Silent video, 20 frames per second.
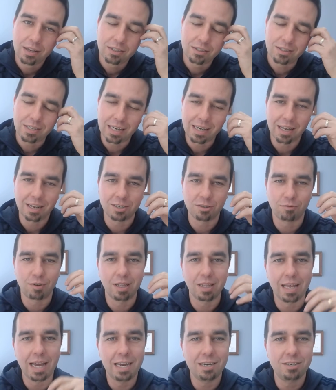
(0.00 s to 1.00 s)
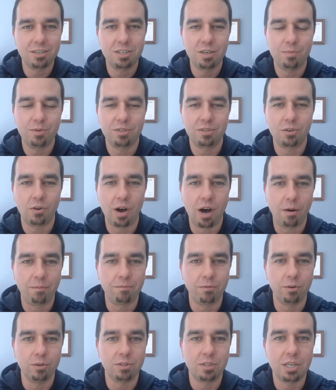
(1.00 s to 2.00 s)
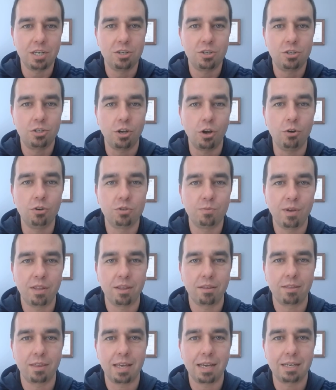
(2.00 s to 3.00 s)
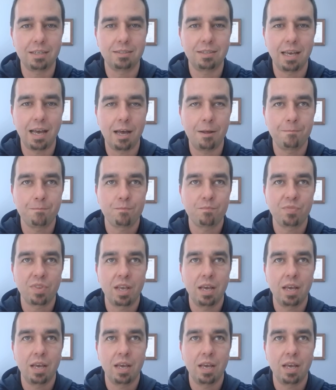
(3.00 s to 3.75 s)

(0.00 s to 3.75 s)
seeing it as a relationship is so helpful, is he shows me the things that